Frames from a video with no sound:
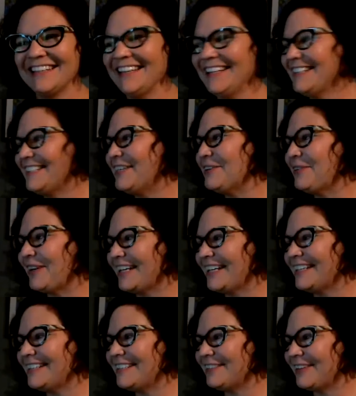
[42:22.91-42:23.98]
Do you want
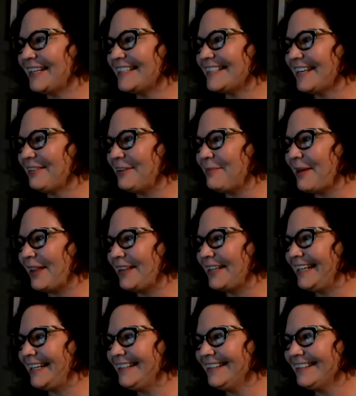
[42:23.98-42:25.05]
to say what
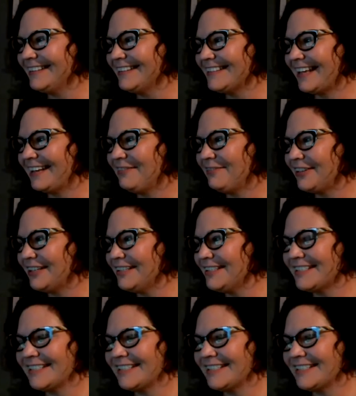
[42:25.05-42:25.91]
Melanie said first?